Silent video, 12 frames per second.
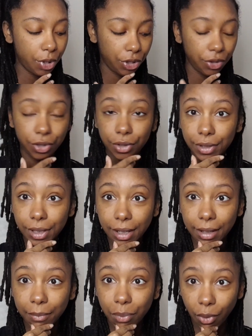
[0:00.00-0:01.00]
you're
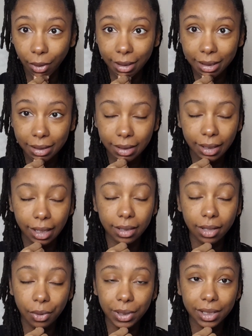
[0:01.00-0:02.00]
using points, it's
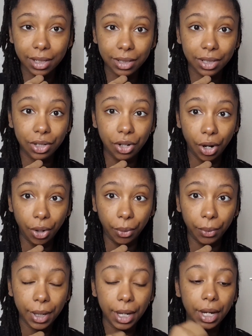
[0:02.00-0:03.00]
always good to
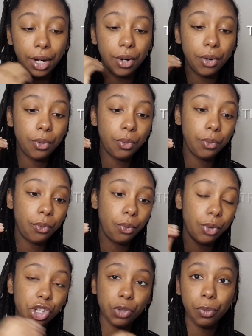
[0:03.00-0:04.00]
know
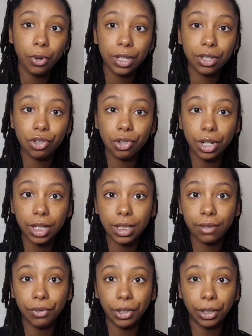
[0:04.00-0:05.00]
which points
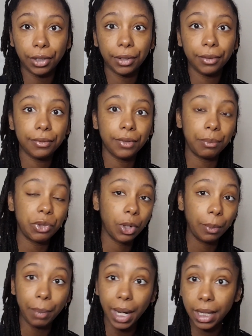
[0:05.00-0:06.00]
transfer from your
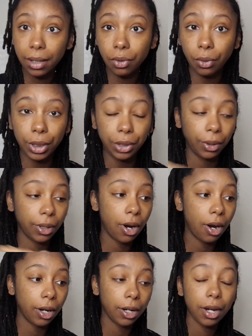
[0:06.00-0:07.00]
bank or your
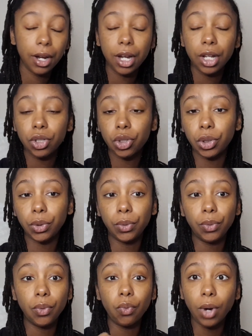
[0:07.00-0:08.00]
card
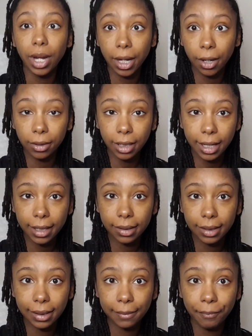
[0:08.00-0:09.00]
to what
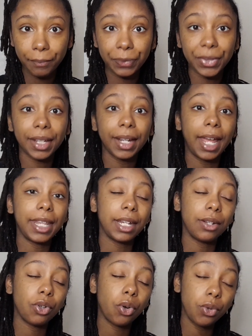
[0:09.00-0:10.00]
airlines, and
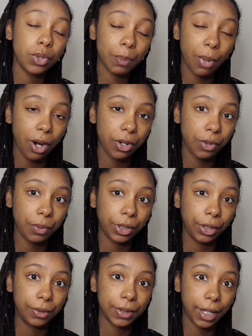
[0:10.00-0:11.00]
then who's partnered with
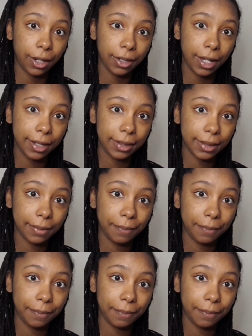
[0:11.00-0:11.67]
those airlines.